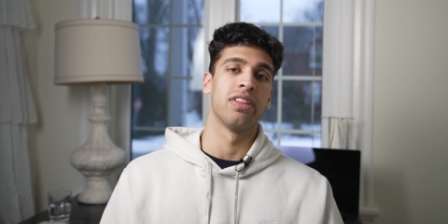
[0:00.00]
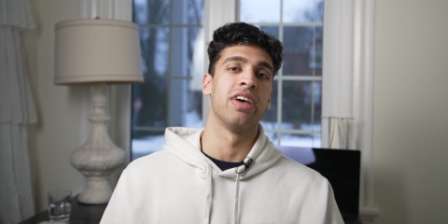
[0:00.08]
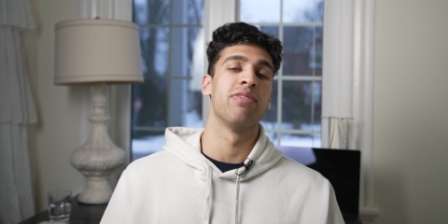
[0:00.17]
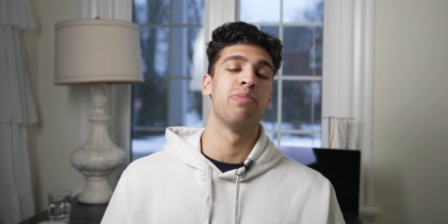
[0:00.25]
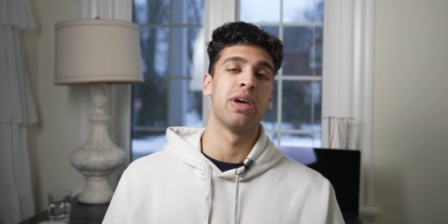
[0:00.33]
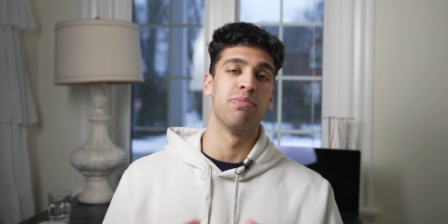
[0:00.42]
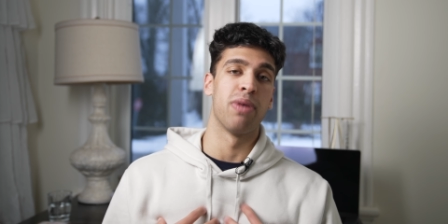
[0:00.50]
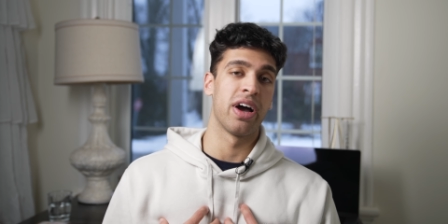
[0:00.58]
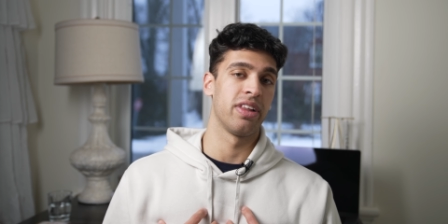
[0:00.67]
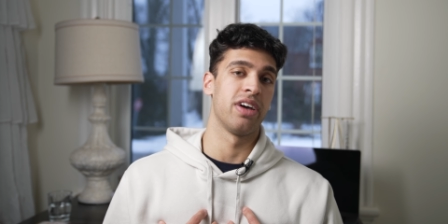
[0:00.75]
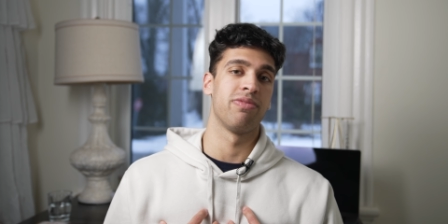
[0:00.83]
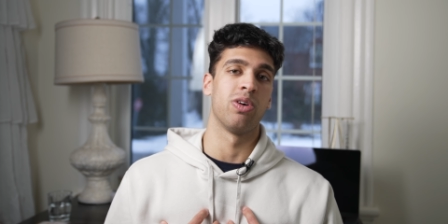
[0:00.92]
they've made my
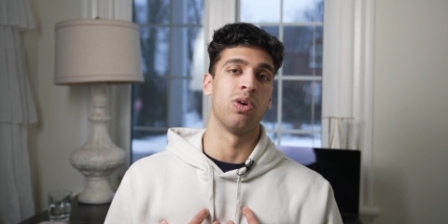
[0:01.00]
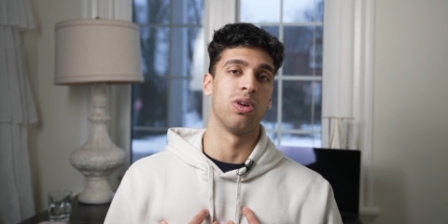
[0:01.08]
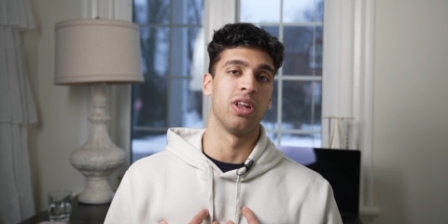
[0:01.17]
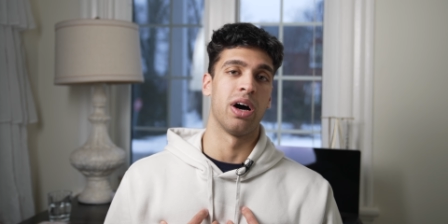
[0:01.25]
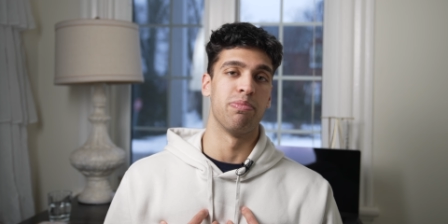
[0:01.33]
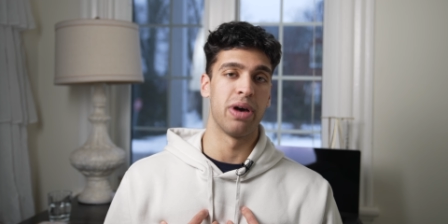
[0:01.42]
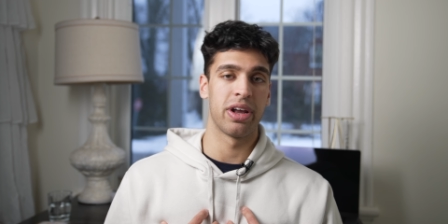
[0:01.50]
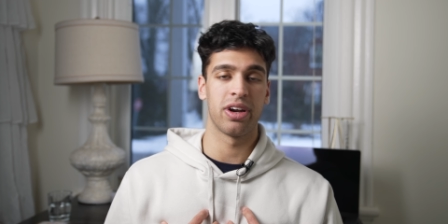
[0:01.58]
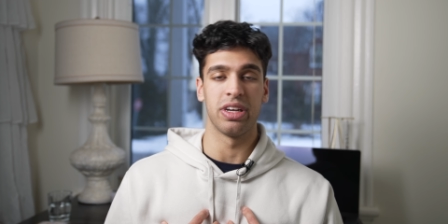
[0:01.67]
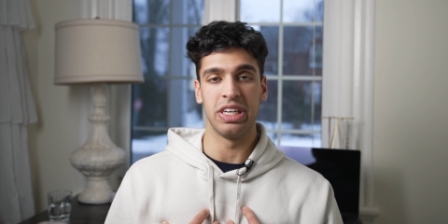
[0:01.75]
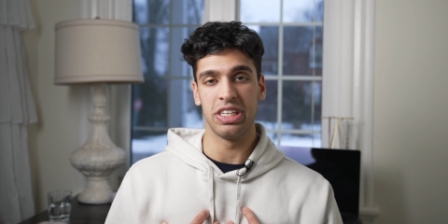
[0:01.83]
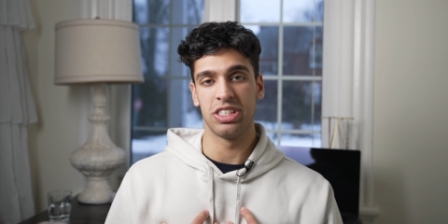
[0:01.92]
life a whole lot
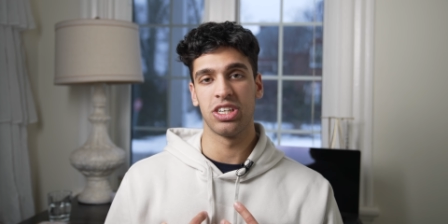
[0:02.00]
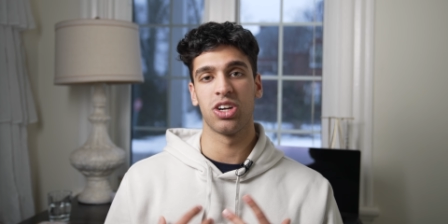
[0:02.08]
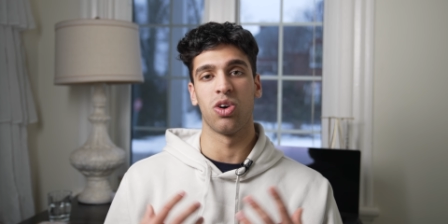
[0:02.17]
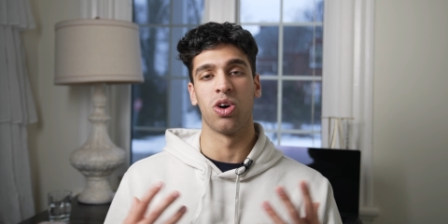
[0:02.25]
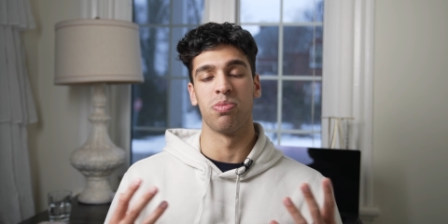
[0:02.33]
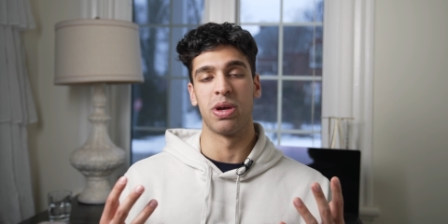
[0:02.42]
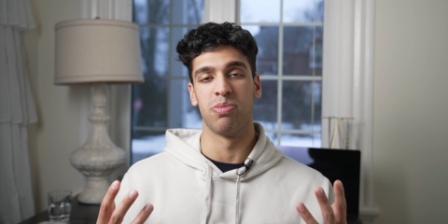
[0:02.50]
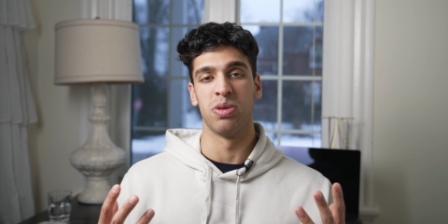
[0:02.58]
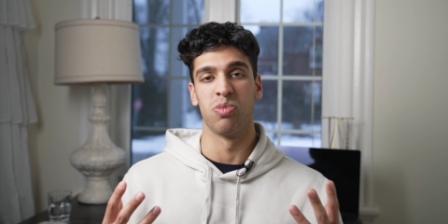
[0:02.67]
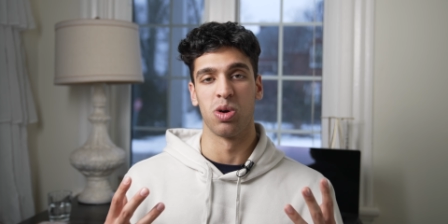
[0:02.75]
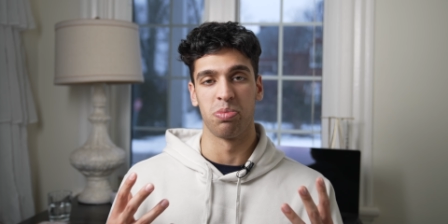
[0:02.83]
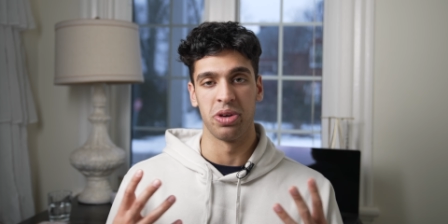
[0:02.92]
better, easier, or made me
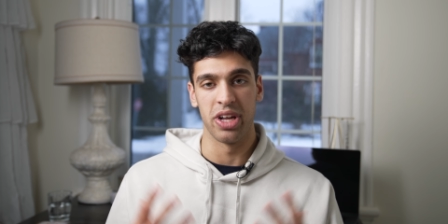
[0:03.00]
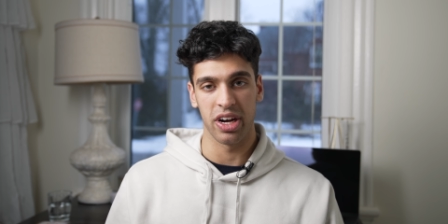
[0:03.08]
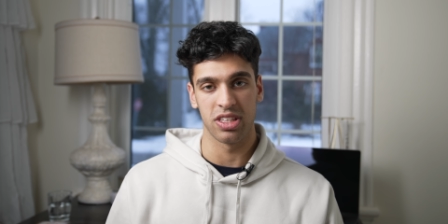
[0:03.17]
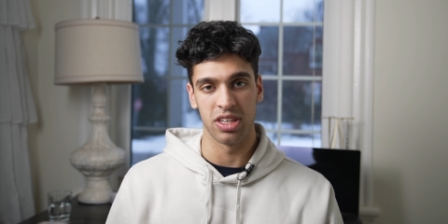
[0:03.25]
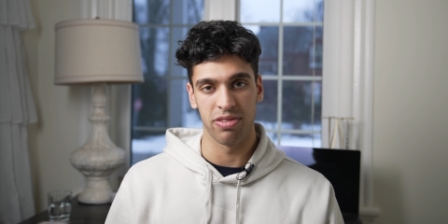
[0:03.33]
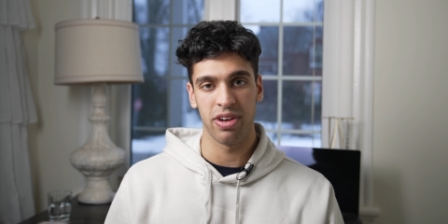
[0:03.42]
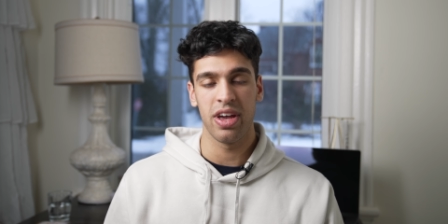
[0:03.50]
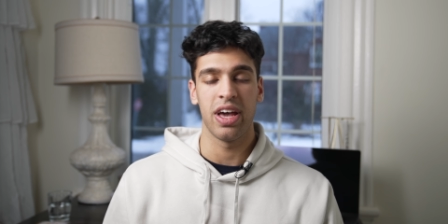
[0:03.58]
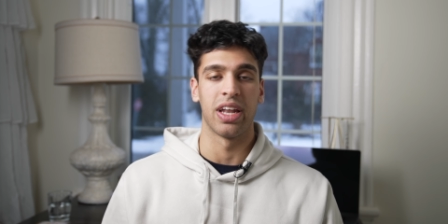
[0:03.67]
more productive.